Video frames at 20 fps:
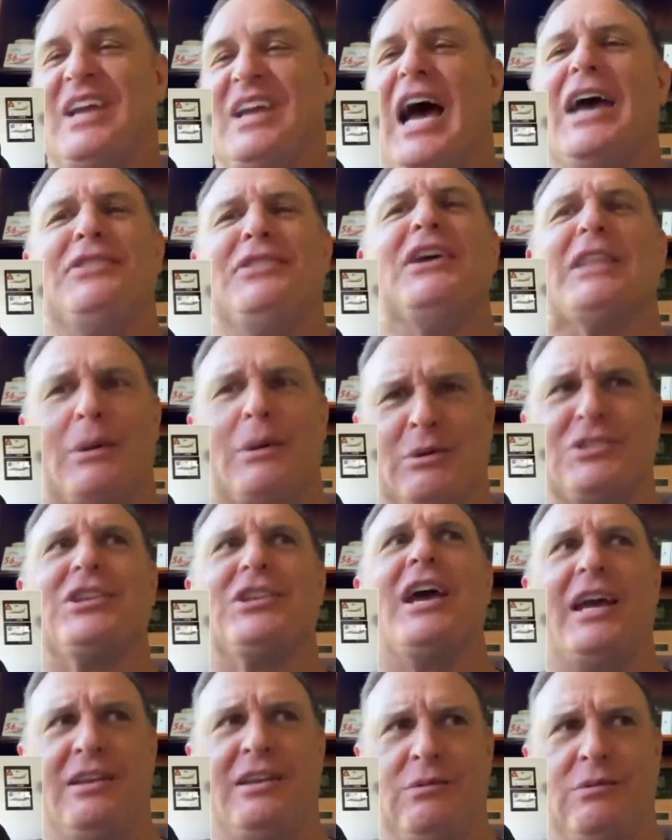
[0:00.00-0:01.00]
I think they were
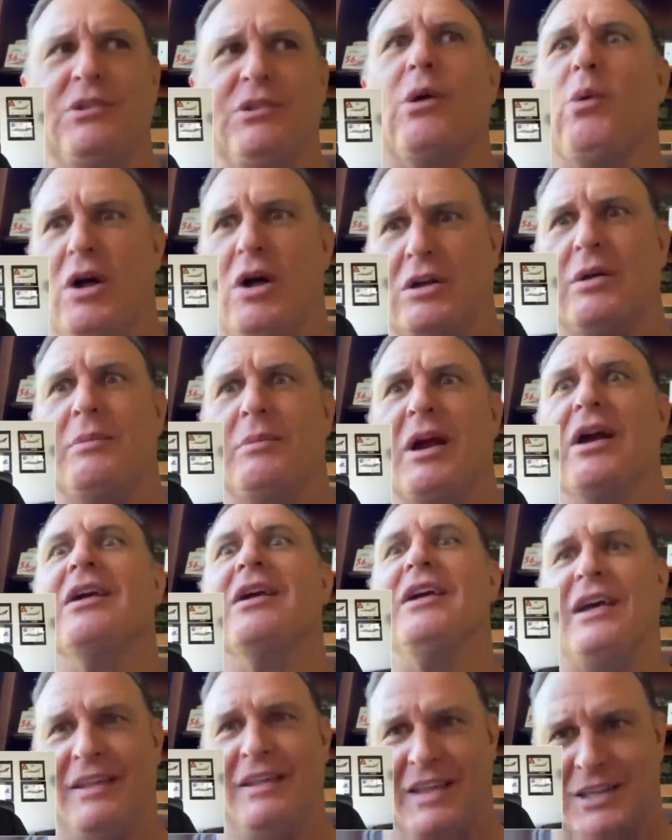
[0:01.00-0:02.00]
saying, you're welcome
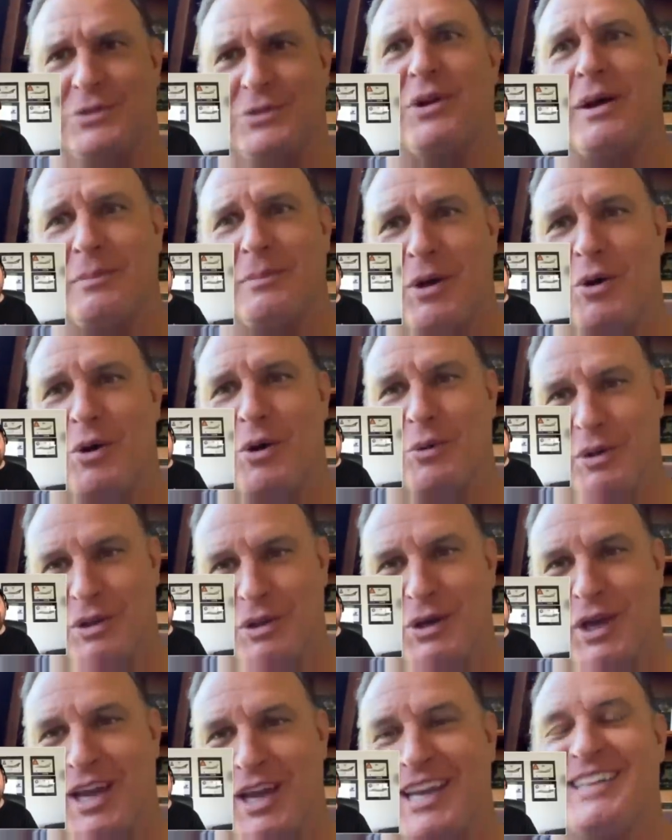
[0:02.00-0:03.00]
here. And that's what I'm going
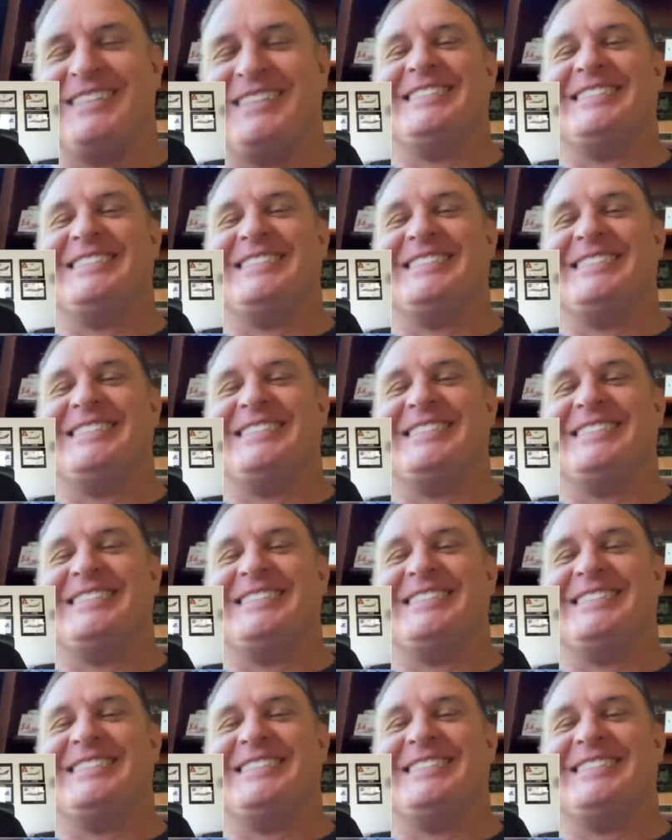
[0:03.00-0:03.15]
with, okay?